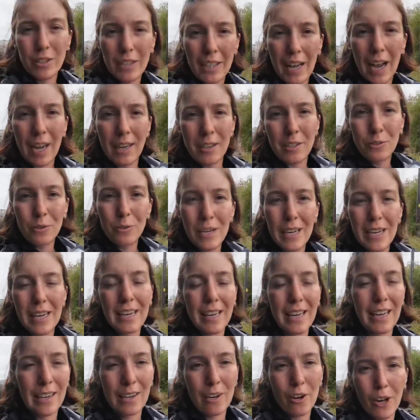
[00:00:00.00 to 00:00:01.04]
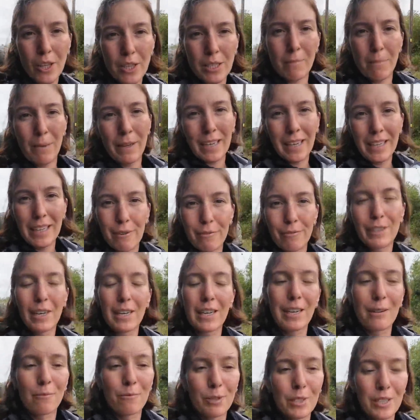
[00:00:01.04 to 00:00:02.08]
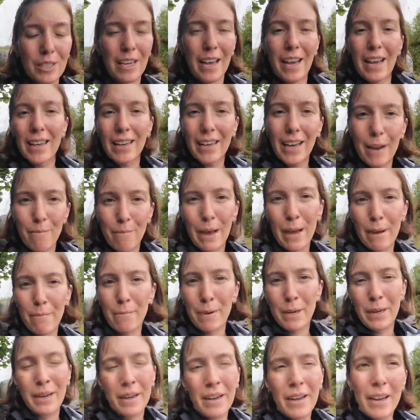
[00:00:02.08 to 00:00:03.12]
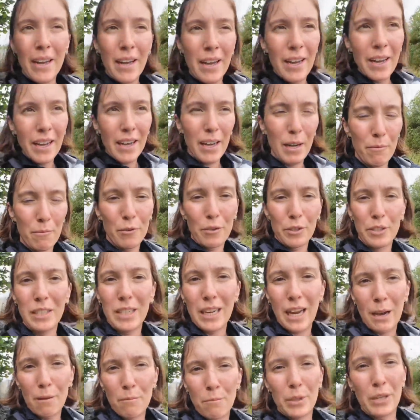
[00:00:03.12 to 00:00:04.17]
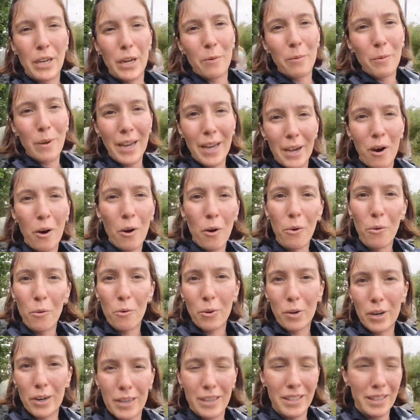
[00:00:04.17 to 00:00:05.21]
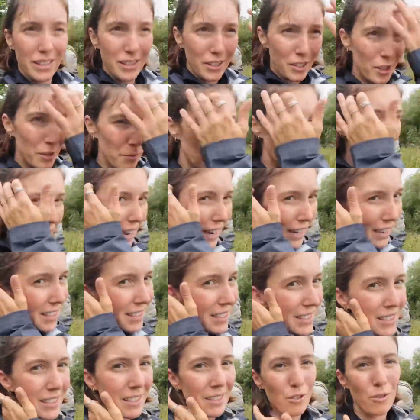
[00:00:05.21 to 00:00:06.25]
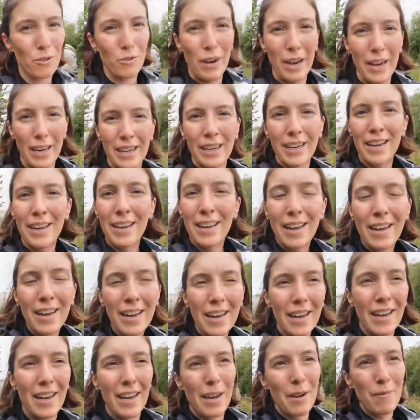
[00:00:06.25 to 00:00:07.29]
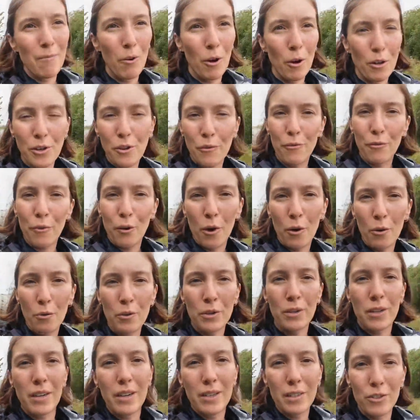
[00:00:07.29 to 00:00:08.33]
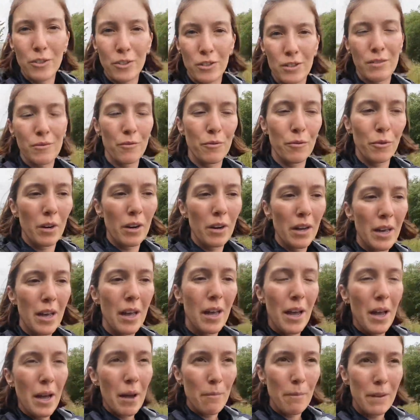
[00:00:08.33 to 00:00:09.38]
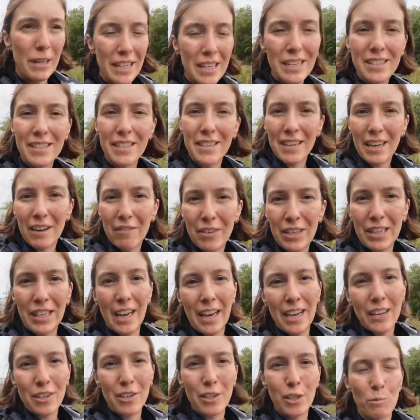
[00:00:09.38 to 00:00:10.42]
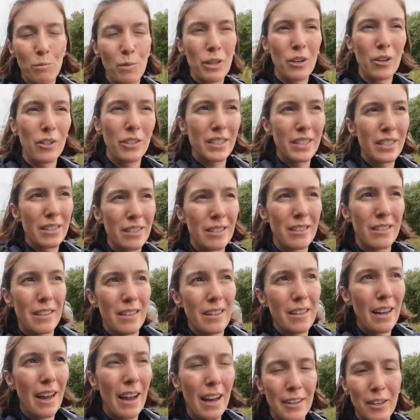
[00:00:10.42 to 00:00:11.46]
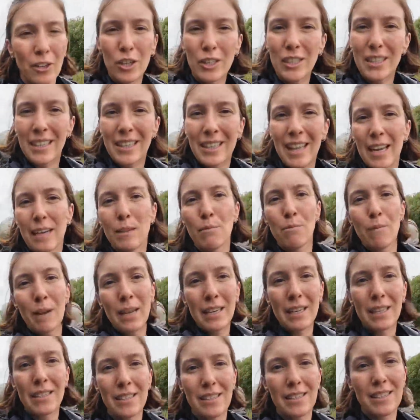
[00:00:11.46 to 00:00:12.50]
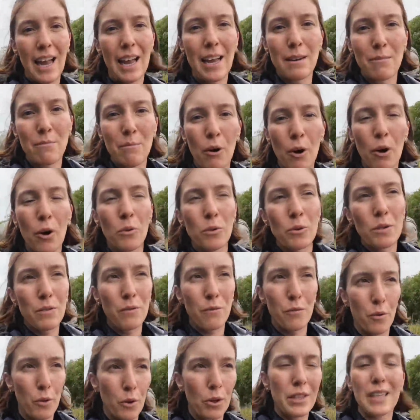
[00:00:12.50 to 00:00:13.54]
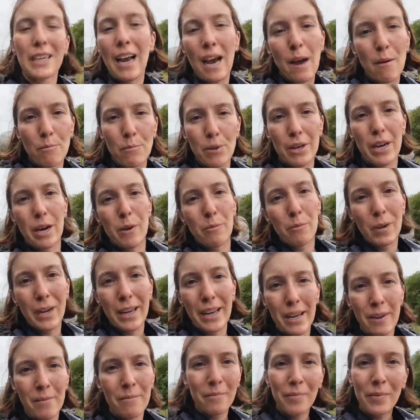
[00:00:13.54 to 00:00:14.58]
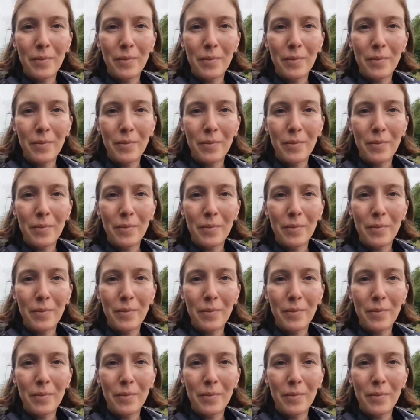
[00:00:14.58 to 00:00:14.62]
it's hard to really get lost, but I definitely would take a map for the Cumbria Way or the GPX track on your phone, just for a bit easier navigation, because there are not that many signposts for the Cumbria Way